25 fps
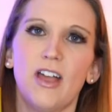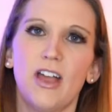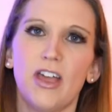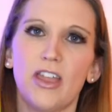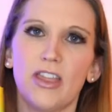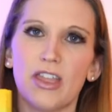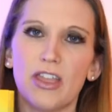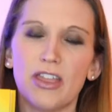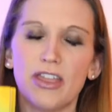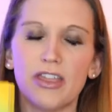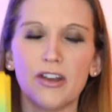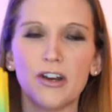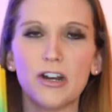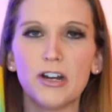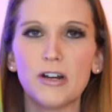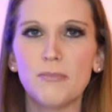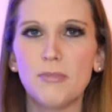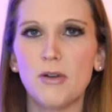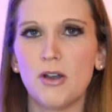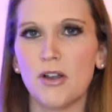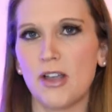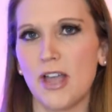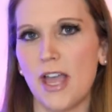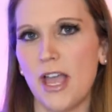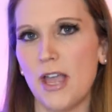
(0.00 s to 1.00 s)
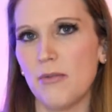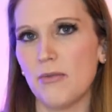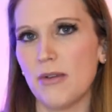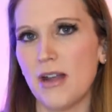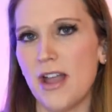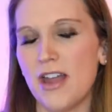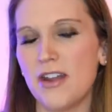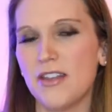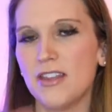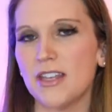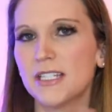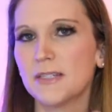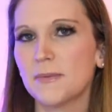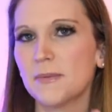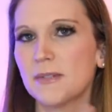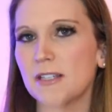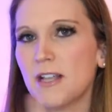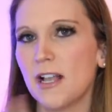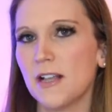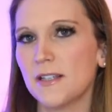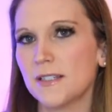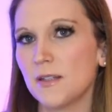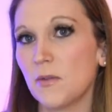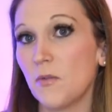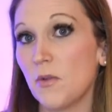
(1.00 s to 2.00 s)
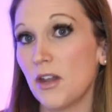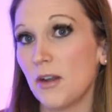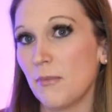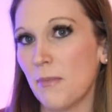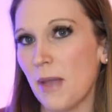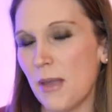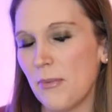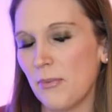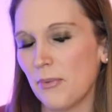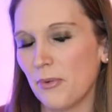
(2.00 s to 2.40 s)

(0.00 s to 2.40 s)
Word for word: The third book I read, this was also one of my